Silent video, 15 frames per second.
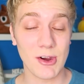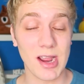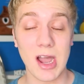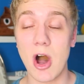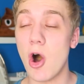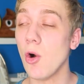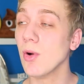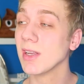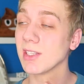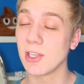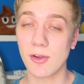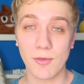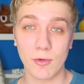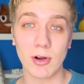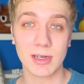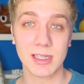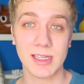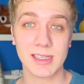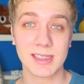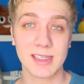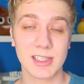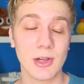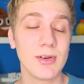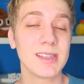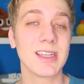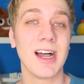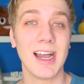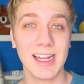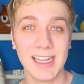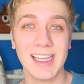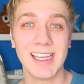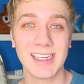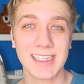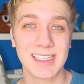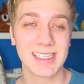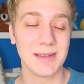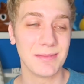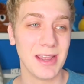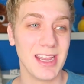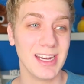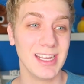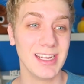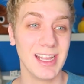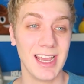I always look forward to this. It's always highly anticipated,